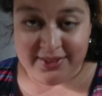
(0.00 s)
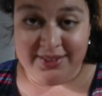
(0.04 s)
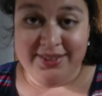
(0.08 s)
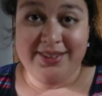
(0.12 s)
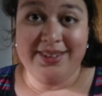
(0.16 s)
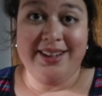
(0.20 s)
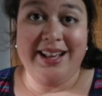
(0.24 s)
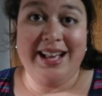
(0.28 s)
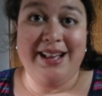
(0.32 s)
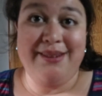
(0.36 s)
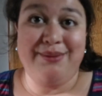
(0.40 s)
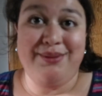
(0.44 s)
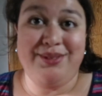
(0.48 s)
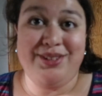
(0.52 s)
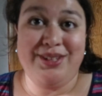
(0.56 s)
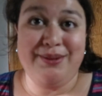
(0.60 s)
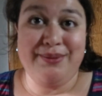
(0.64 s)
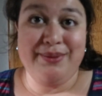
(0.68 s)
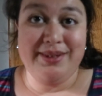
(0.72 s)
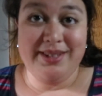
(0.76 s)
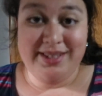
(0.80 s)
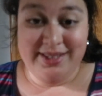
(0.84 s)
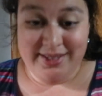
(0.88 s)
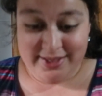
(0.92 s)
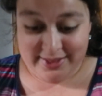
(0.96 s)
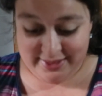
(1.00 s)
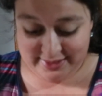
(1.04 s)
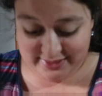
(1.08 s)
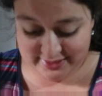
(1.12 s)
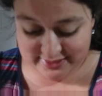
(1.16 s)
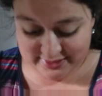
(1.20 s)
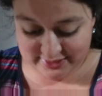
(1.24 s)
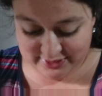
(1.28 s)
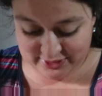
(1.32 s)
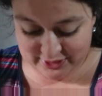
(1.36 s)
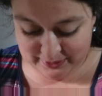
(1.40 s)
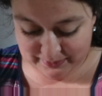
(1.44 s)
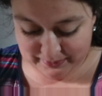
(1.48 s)
So I'm super
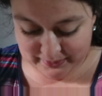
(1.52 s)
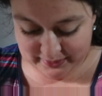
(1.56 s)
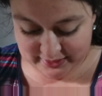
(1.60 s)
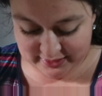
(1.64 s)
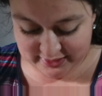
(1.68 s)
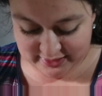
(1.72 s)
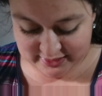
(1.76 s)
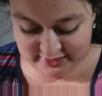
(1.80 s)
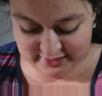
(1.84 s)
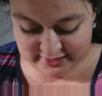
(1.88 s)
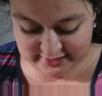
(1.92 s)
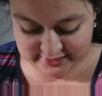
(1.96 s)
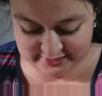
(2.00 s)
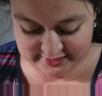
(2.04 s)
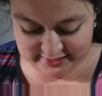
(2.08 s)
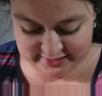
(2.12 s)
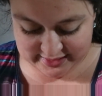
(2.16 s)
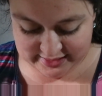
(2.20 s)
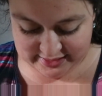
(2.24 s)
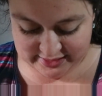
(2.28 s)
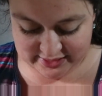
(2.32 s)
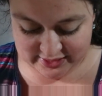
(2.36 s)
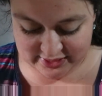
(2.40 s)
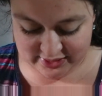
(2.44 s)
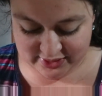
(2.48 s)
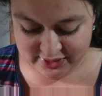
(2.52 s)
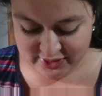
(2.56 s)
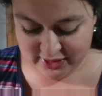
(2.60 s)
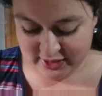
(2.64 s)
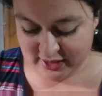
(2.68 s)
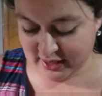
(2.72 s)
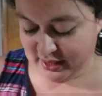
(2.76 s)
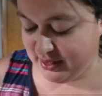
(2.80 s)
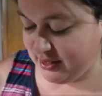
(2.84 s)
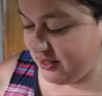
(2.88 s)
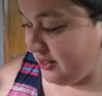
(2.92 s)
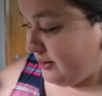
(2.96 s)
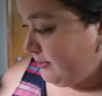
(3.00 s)
duper excited to
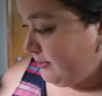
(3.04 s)
start